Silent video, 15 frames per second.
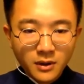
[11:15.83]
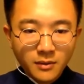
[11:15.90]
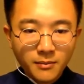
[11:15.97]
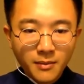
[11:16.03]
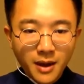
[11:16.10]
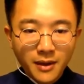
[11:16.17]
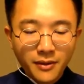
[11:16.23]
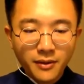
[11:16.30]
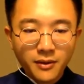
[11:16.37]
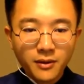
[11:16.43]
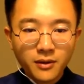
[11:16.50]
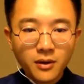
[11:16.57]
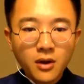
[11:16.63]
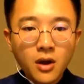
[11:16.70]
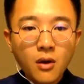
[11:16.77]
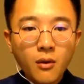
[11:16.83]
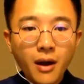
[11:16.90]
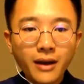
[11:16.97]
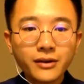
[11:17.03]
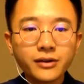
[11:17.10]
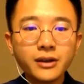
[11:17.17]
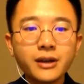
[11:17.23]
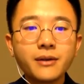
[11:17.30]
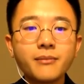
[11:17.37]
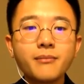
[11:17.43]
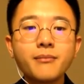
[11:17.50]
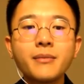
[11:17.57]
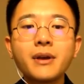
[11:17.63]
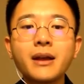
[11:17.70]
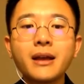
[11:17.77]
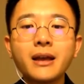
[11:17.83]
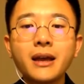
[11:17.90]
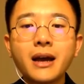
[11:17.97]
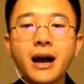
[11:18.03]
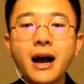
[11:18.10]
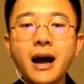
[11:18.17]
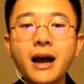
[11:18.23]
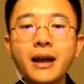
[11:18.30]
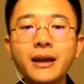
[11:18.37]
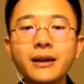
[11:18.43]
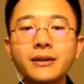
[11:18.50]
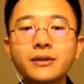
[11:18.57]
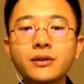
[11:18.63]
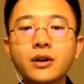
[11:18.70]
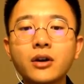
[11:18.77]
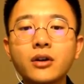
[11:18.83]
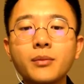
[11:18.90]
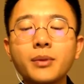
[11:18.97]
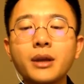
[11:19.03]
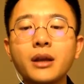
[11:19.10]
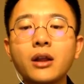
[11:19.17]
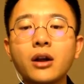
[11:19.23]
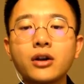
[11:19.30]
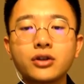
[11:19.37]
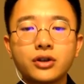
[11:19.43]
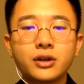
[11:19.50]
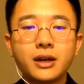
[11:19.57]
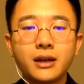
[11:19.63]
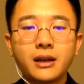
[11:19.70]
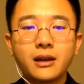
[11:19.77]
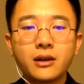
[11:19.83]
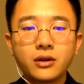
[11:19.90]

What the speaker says: math. Well, actually, I is gonna be larger than,